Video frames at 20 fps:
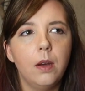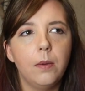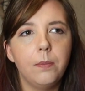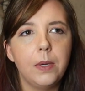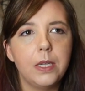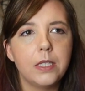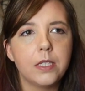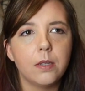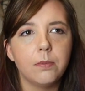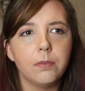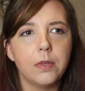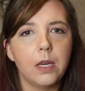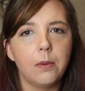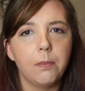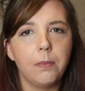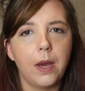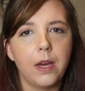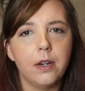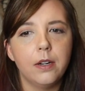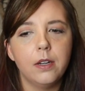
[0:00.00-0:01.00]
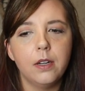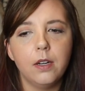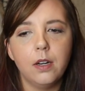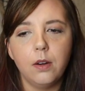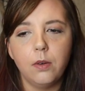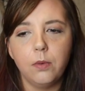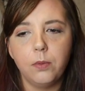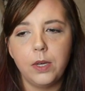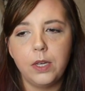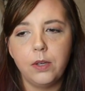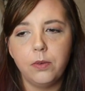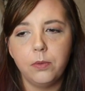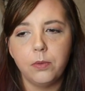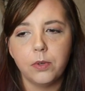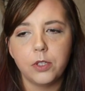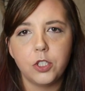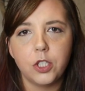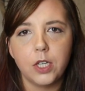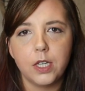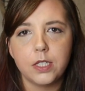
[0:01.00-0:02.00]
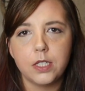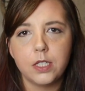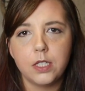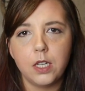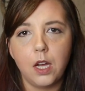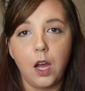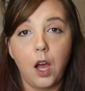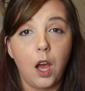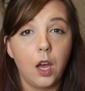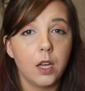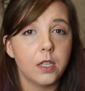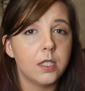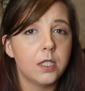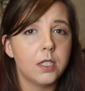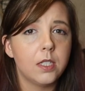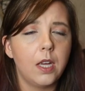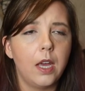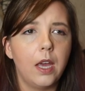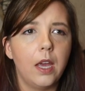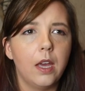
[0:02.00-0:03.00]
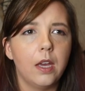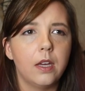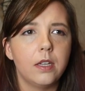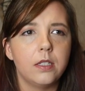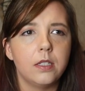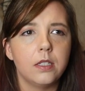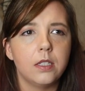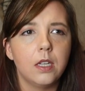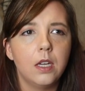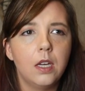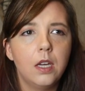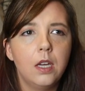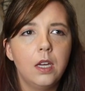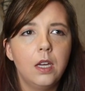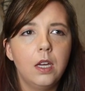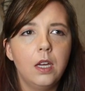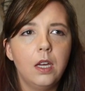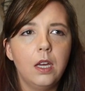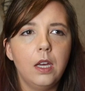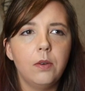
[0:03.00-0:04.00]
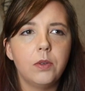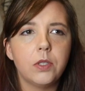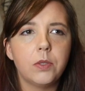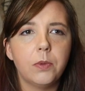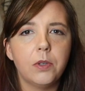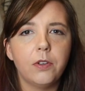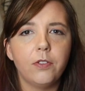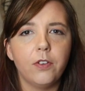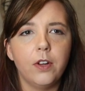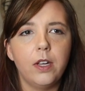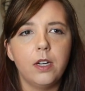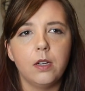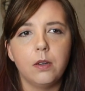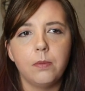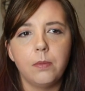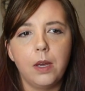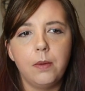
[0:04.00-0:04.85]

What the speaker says: be something better. We were just us, and it was more freedom.